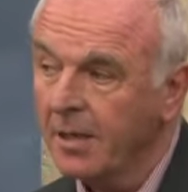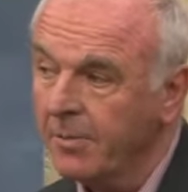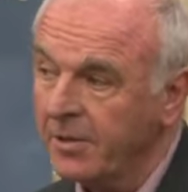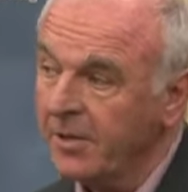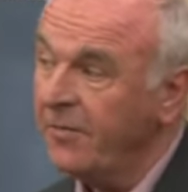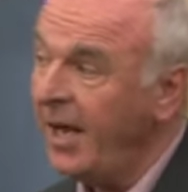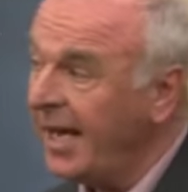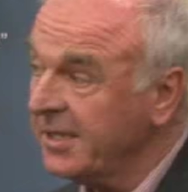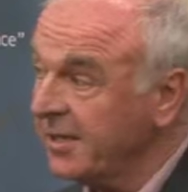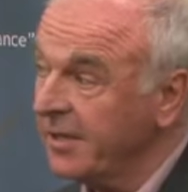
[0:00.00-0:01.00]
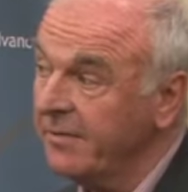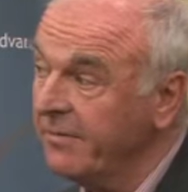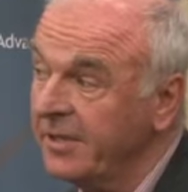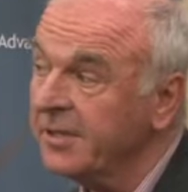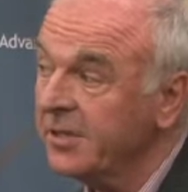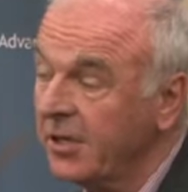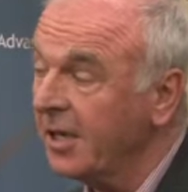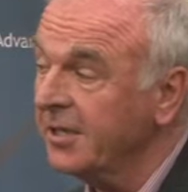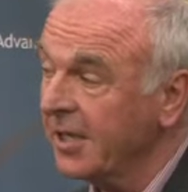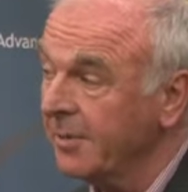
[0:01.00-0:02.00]
But the flags that convinced
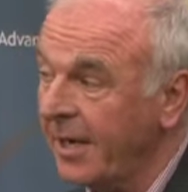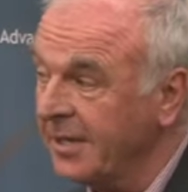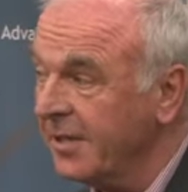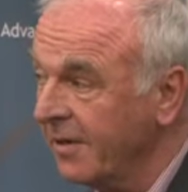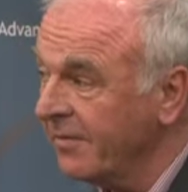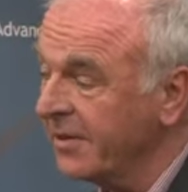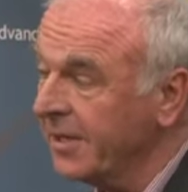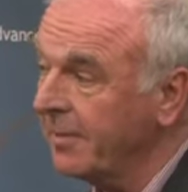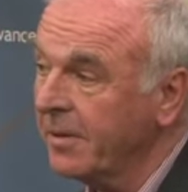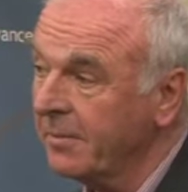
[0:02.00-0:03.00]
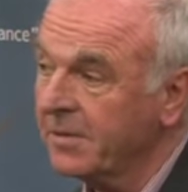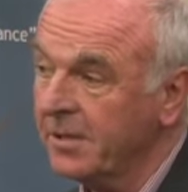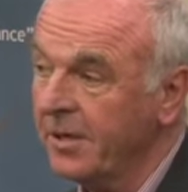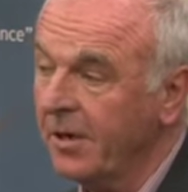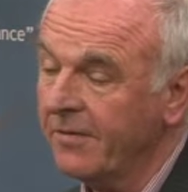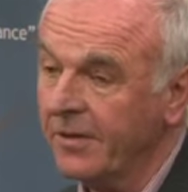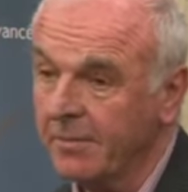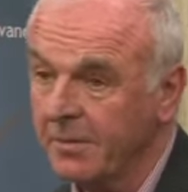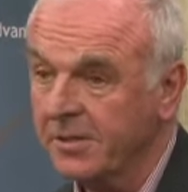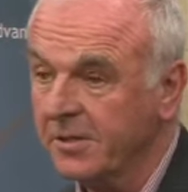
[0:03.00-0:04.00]
Chantal and myself that something was in the
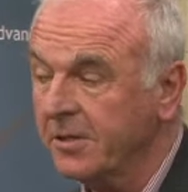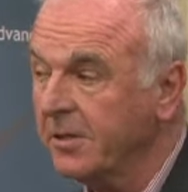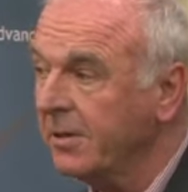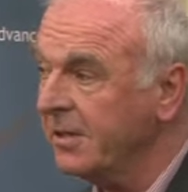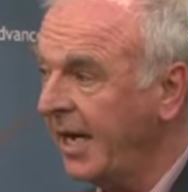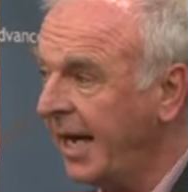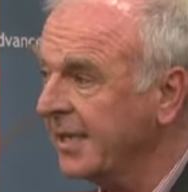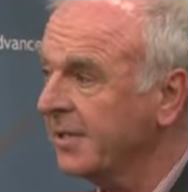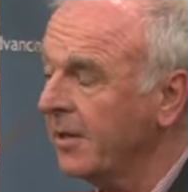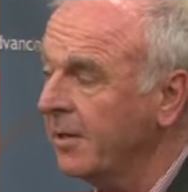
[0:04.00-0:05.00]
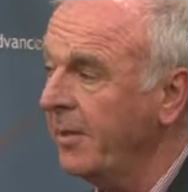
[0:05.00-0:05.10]
offing was the 2 attacks on